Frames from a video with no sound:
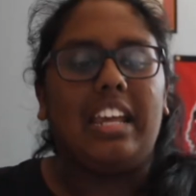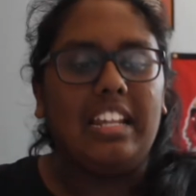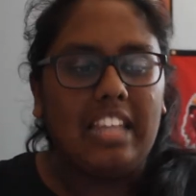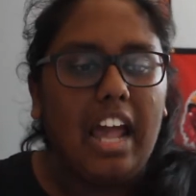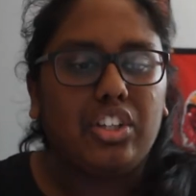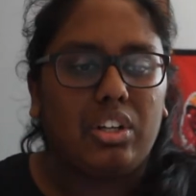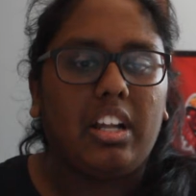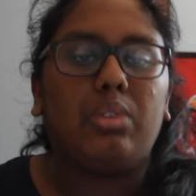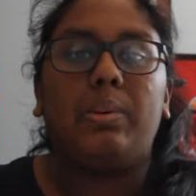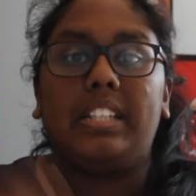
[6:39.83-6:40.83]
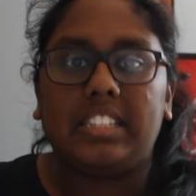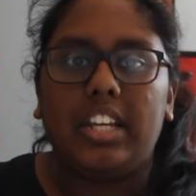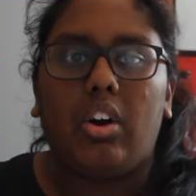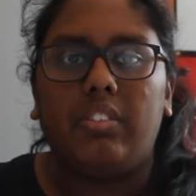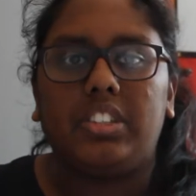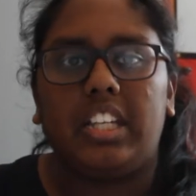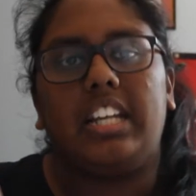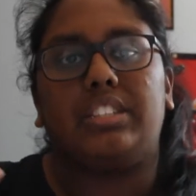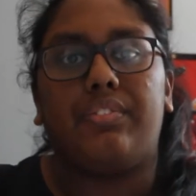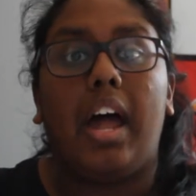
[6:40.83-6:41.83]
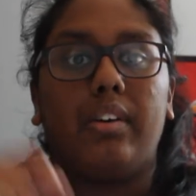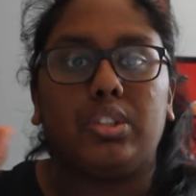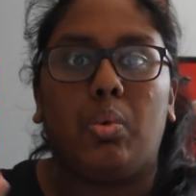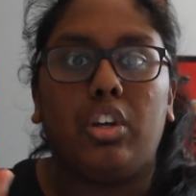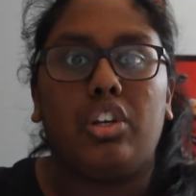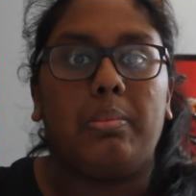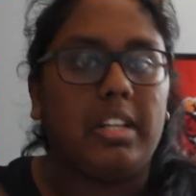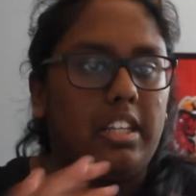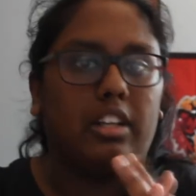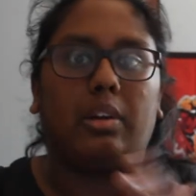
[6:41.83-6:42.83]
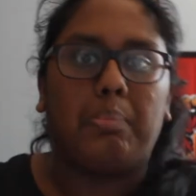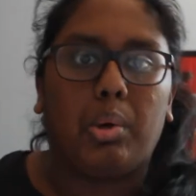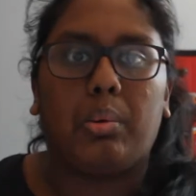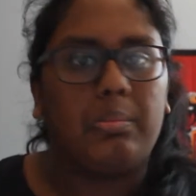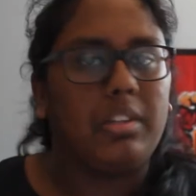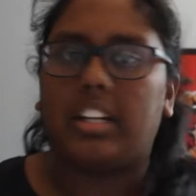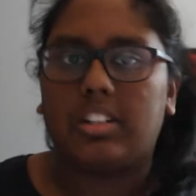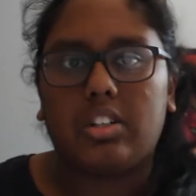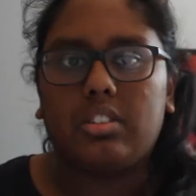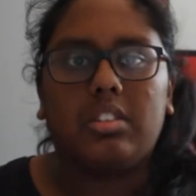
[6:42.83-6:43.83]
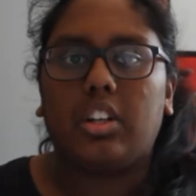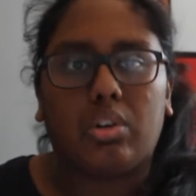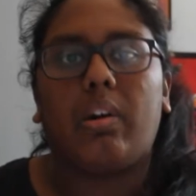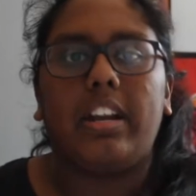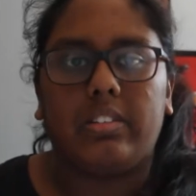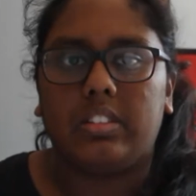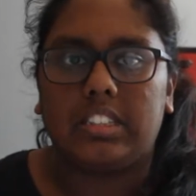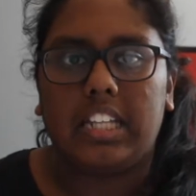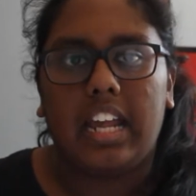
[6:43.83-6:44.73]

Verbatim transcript: In that trailer, we see, obviously, it devours one human and then kaboom, like, the crater is